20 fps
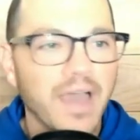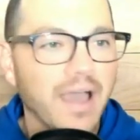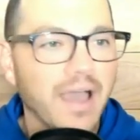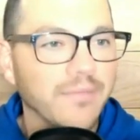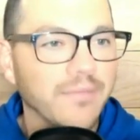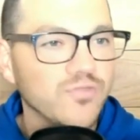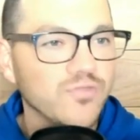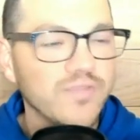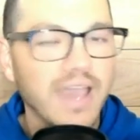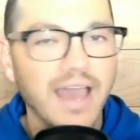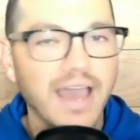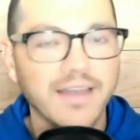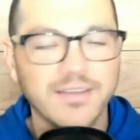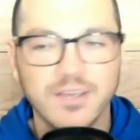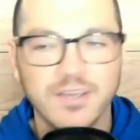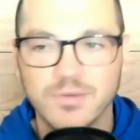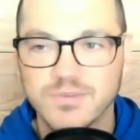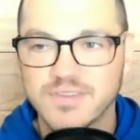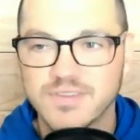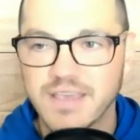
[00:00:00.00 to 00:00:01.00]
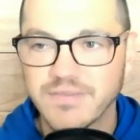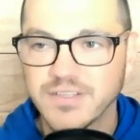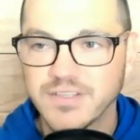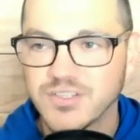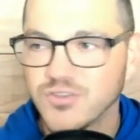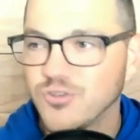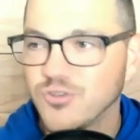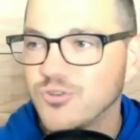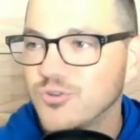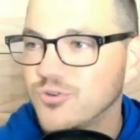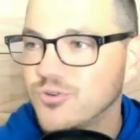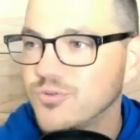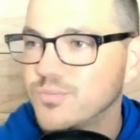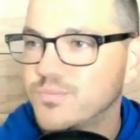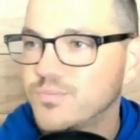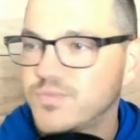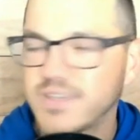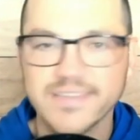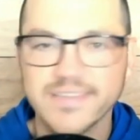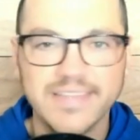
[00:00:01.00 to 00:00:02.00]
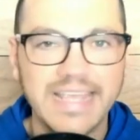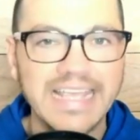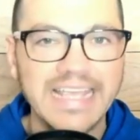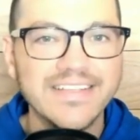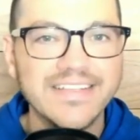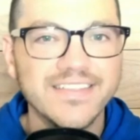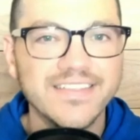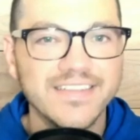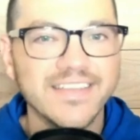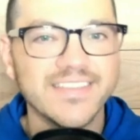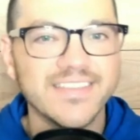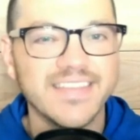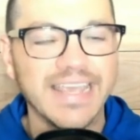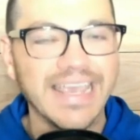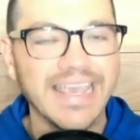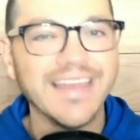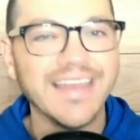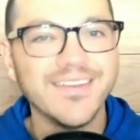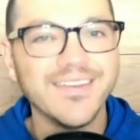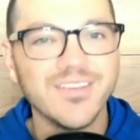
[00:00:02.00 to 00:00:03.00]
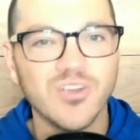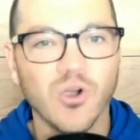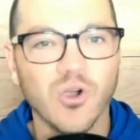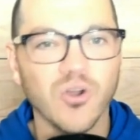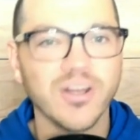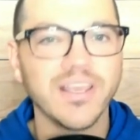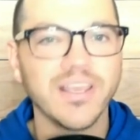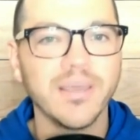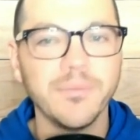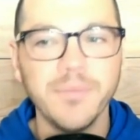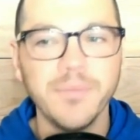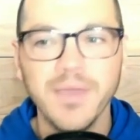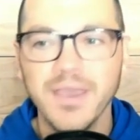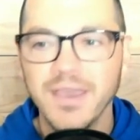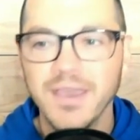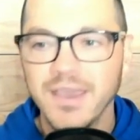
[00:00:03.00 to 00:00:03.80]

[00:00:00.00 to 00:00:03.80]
You've got, 7'2", 6'10", 6'10" guarding him.